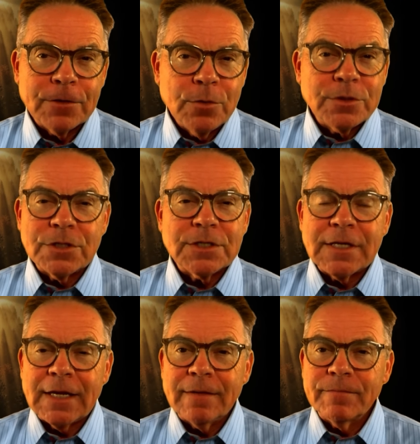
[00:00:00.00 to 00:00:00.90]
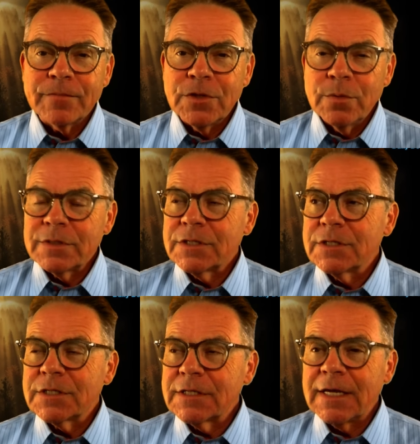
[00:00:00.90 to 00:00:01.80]
you would just see
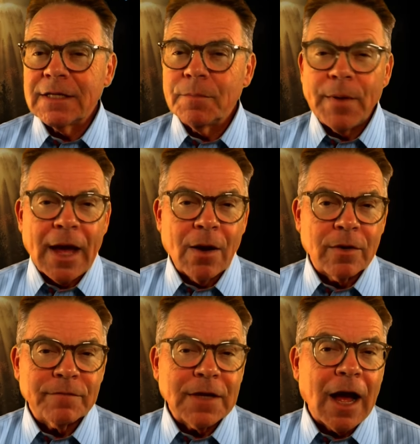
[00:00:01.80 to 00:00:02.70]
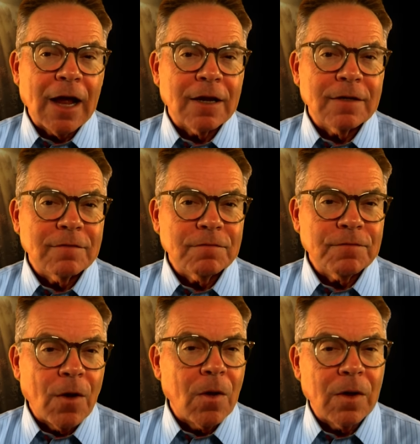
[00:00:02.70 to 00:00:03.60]
the power of God
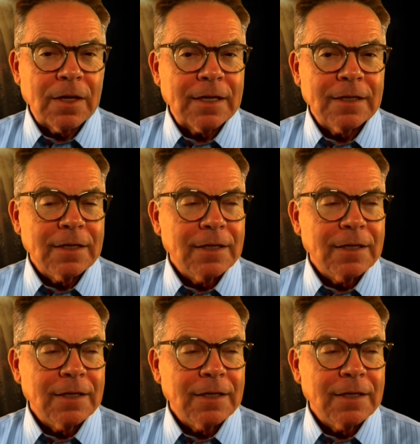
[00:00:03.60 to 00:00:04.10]
falling.